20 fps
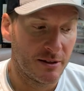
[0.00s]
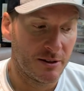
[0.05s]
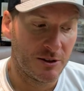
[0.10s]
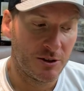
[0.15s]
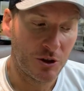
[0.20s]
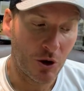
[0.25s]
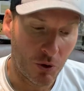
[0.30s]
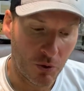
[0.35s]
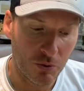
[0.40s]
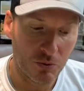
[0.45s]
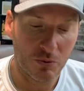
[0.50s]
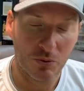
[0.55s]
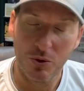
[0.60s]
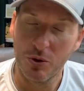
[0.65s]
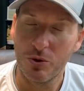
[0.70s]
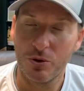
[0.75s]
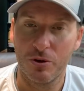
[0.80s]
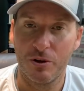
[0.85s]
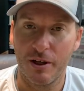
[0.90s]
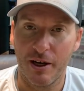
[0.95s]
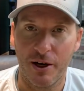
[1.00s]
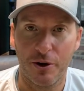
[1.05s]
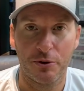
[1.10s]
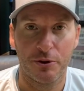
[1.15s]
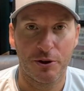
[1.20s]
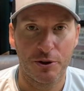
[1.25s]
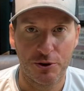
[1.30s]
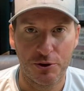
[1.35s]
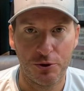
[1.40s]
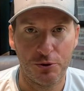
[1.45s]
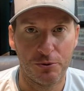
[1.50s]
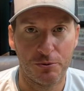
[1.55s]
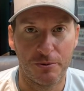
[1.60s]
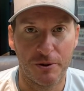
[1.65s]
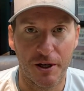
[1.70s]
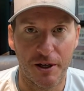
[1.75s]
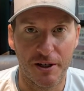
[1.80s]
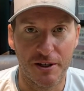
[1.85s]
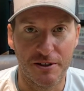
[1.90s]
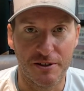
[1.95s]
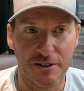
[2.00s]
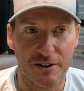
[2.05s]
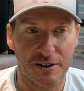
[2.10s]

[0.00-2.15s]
don't rule out the tube, guys.